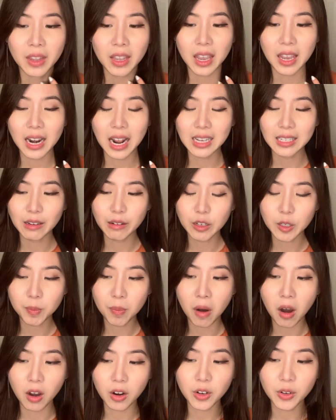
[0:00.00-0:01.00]
And as I was
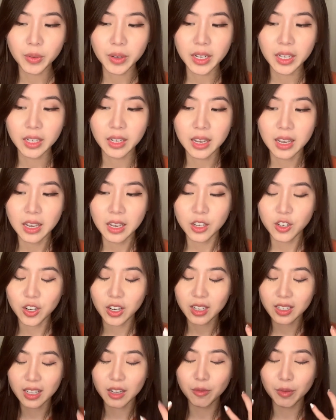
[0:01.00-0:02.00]
pondering
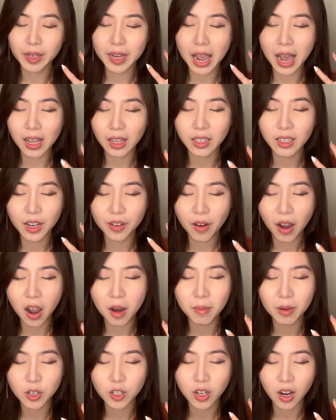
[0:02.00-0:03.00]
just the reality of
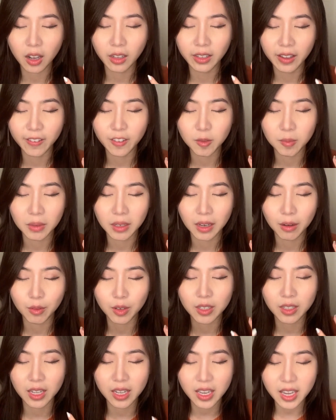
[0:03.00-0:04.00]
how much God loves me, I
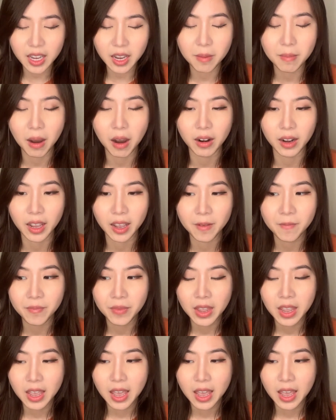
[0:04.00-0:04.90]
was thinking about it.